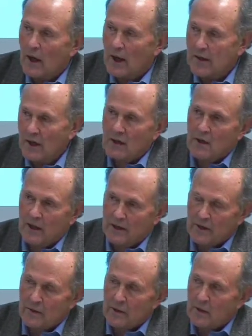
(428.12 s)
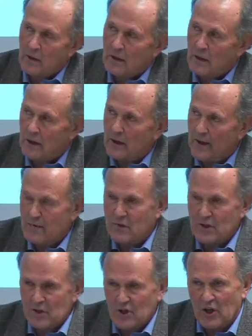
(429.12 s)
And unlike the
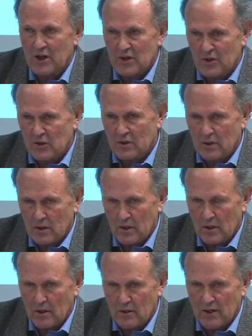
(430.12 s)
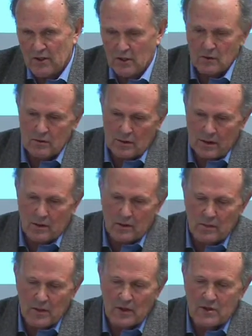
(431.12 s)
average agent in neoclassical
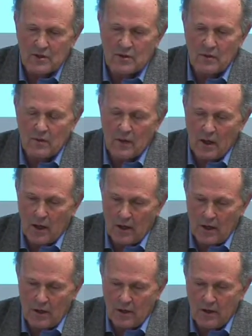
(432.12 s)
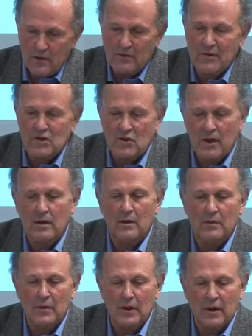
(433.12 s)
economics, individual
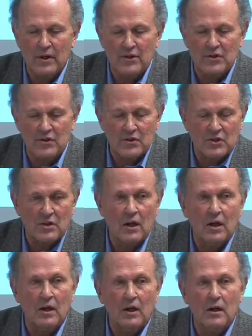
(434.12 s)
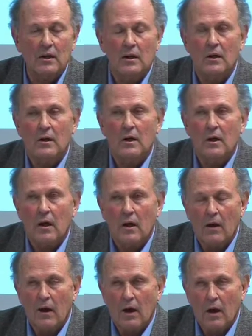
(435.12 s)
economic agents are
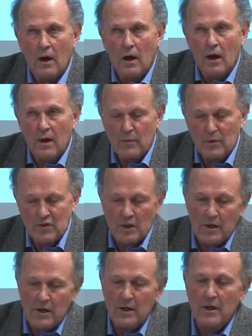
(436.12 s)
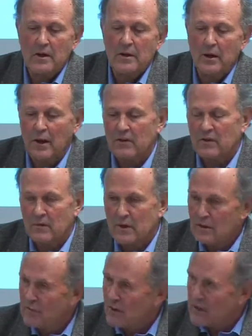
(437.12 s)
able to learn and to
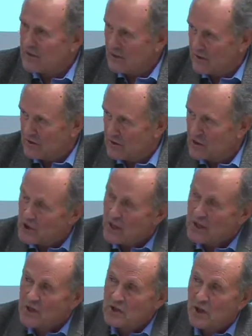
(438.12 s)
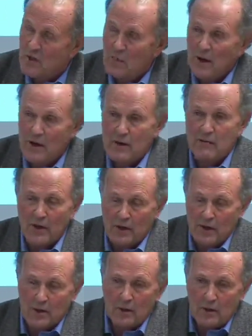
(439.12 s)
innovate and to change their
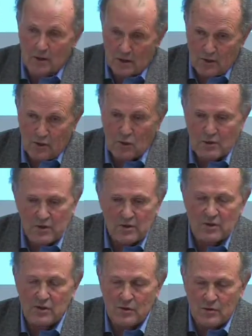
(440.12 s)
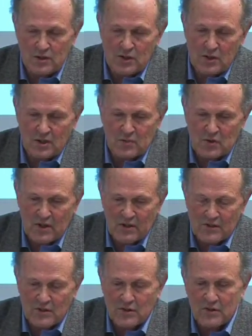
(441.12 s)
behaviour according to the
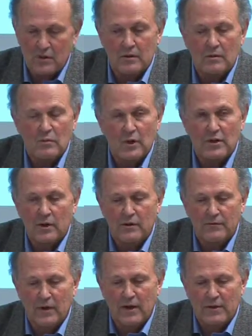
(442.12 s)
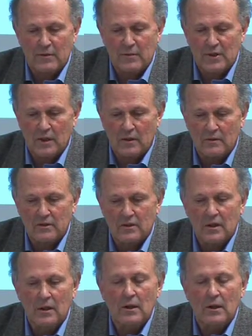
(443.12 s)
circumstances in which they find themselves.